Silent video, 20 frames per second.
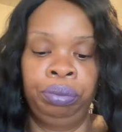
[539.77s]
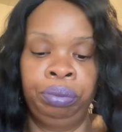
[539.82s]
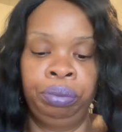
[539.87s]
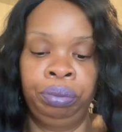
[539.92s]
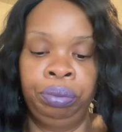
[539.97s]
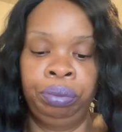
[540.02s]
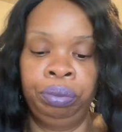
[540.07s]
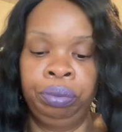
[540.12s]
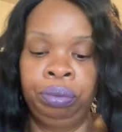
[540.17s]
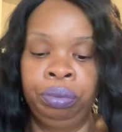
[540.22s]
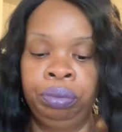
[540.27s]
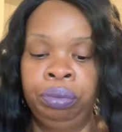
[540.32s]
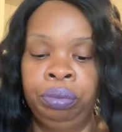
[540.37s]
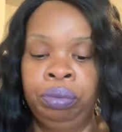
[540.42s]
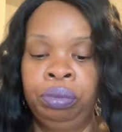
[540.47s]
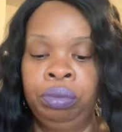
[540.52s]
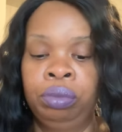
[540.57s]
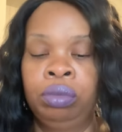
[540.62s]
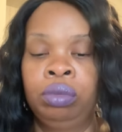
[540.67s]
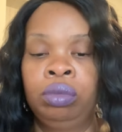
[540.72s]

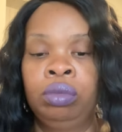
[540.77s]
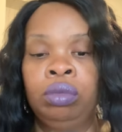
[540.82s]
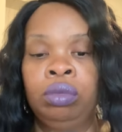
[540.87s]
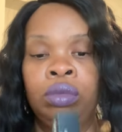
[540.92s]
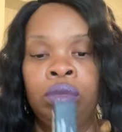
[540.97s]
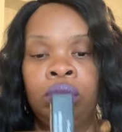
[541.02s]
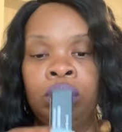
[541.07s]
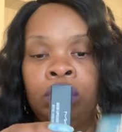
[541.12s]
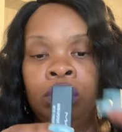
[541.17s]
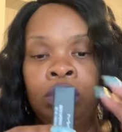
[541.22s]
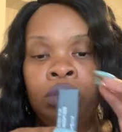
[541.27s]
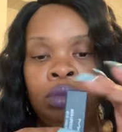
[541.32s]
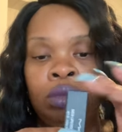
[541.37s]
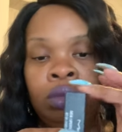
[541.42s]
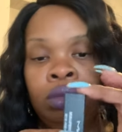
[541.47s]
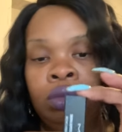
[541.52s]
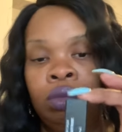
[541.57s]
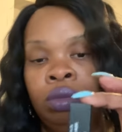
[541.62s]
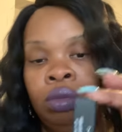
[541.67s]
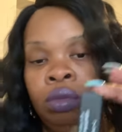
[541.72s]

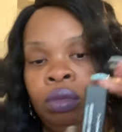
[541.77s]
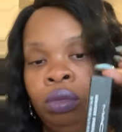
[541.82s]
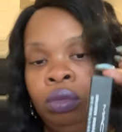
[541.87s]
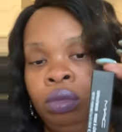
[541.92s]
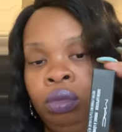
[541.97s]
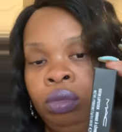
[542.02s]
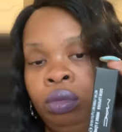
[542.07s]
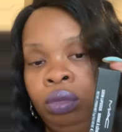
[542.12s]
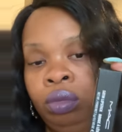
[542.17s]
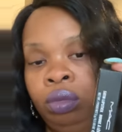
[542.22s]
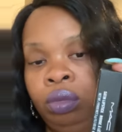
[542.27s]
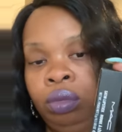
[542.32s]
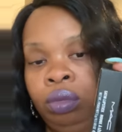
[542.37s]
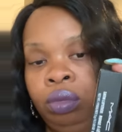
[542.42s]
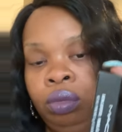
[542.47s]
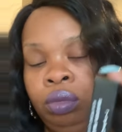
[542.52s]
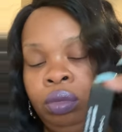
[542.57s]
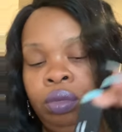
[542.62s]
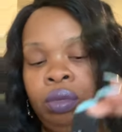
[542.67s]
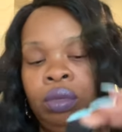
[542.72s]

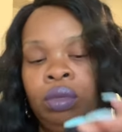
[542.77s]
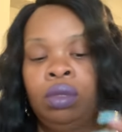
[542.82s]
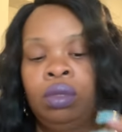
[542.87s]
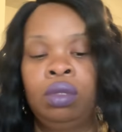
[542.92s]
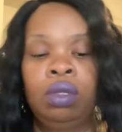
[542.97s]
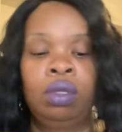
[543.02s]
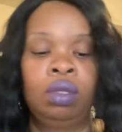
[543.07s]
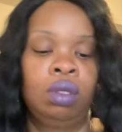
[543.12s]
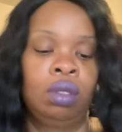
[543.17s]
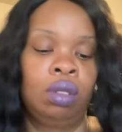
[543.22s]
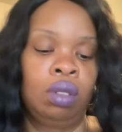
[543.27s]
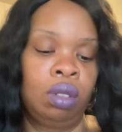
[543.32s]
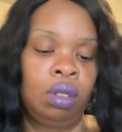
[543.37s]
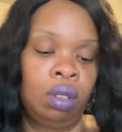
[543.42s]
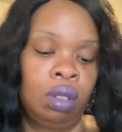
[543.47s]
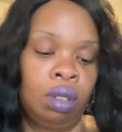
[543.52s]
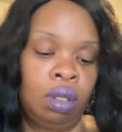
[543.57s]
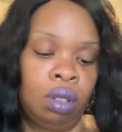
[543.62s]
No one is speaking in this clip.